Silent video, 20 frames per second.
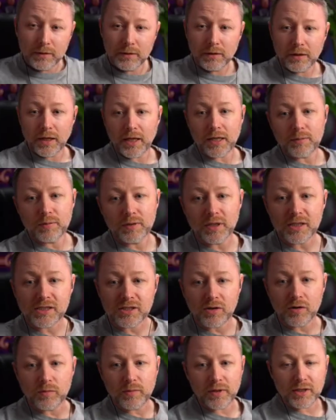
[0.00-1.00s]
Right, come on, let's
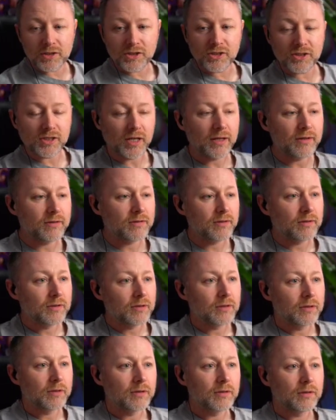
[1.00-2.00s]
go. I'm in a shite.
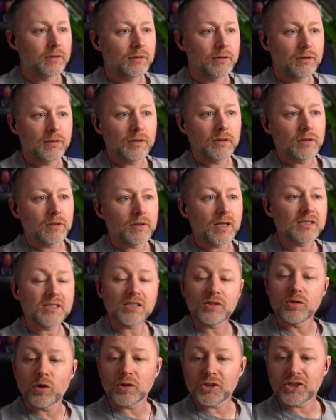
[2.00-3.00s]
This
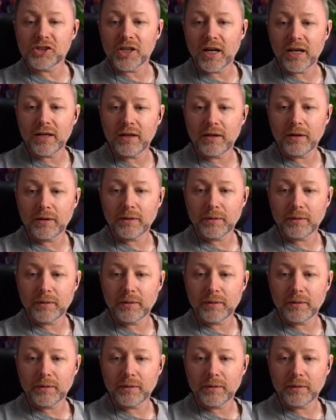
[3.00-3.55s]
is not shite.